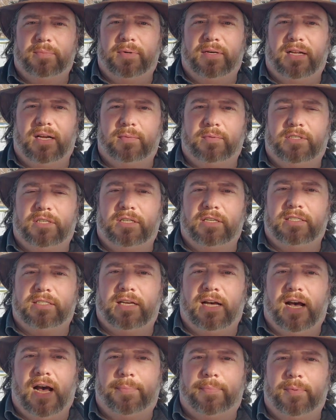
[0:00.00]
but I'm sure it's
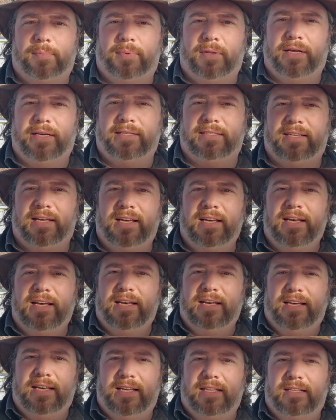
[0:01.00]
a hopping place
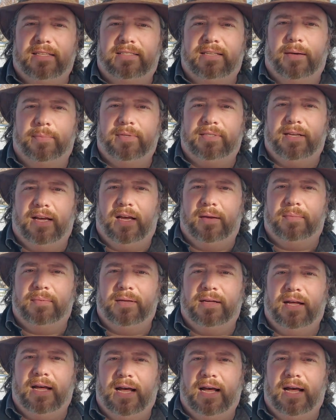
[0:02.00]
in the summertime.